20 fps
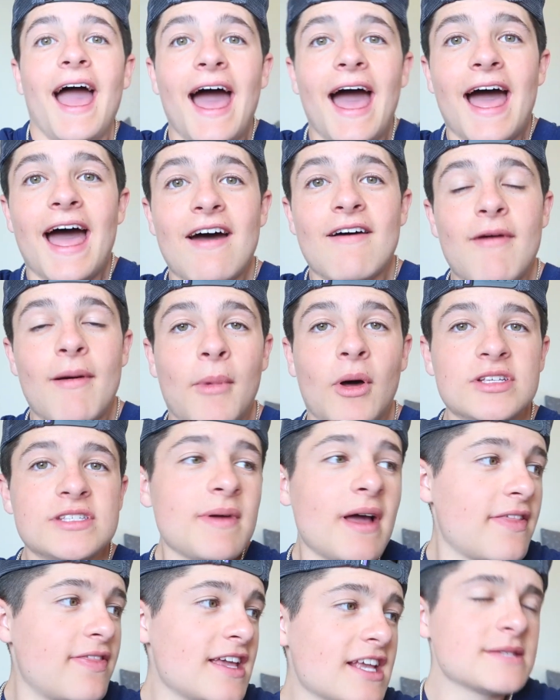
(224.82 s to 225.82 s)
I have most of
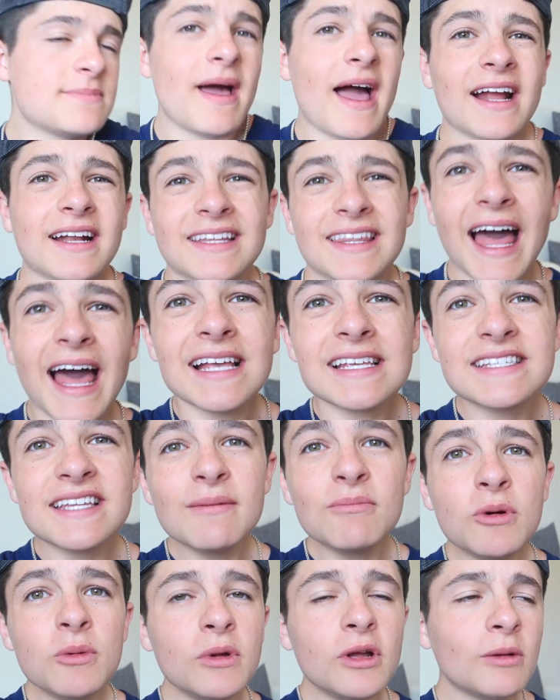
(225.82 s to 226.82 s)
my things packed. Last
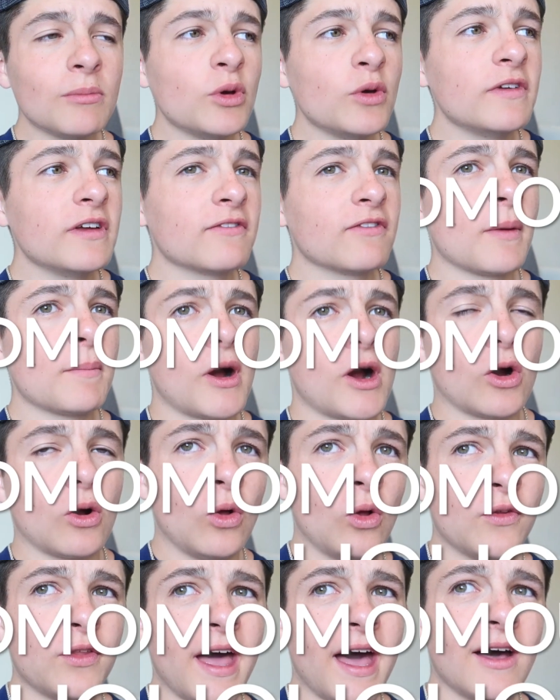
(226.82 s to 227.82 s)
time when we were moving from our
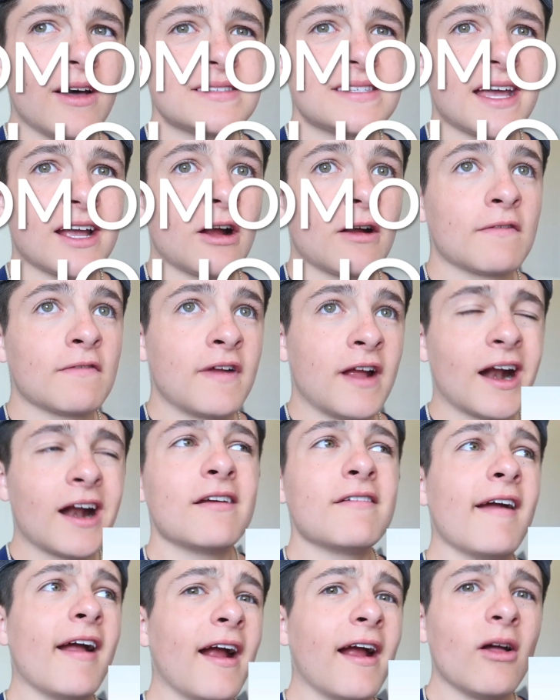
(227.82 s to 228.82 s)
old house, like our
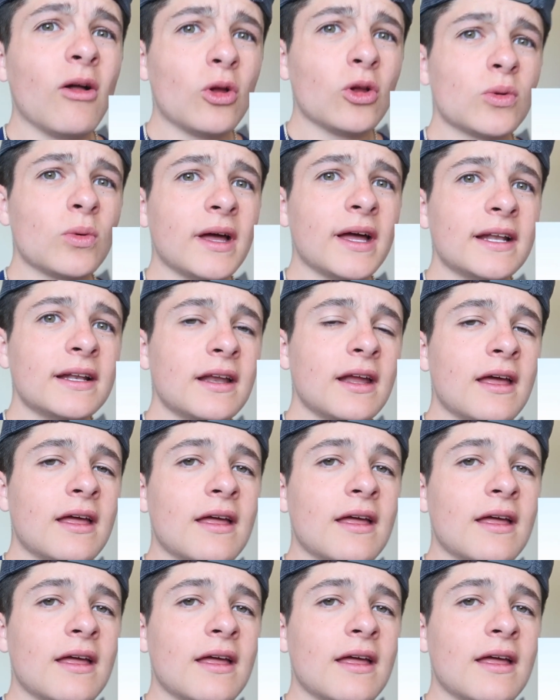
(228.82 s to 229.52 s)
very, very old one,